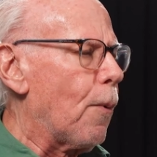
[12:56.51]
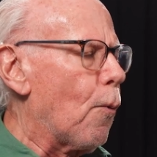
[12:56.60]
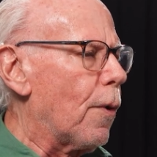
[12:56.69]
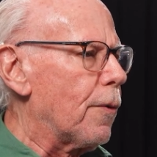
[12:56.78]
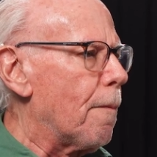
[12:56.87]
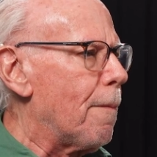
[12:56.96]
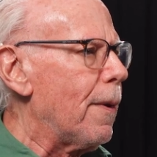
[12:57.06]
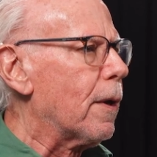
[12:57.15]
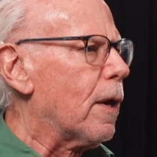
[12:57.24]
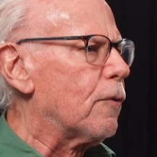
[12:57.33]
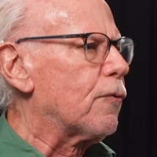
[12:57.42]
but one of the
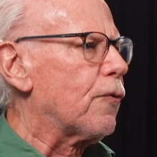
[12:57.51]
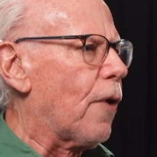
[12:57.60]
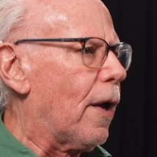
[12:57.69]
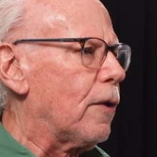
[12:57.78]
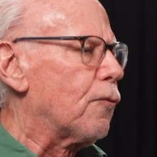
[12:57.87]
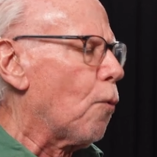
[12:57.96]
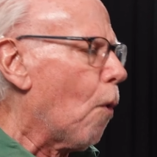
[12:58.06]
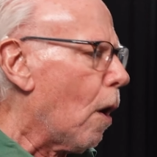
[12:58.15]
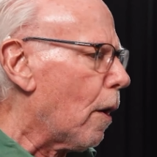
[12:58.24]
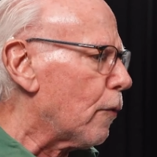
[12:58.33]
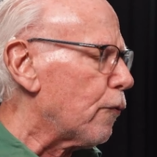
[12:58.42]
big insights
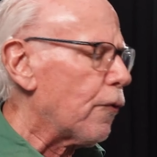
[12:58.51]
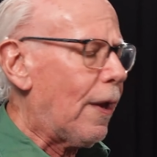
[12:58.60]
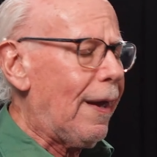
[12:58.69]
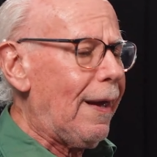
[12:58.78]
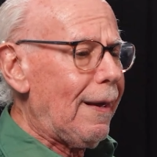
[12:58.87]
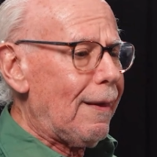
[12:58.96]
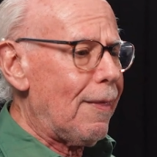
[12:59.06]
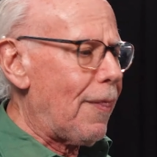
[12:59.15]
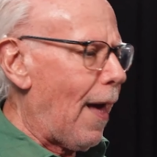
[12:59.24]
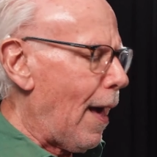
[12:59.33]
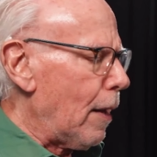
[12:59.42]
was
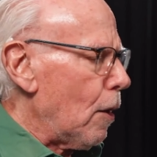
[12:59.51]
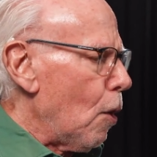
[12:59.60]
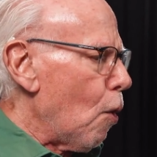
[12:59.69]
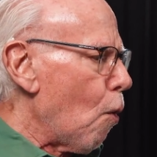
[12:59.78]
that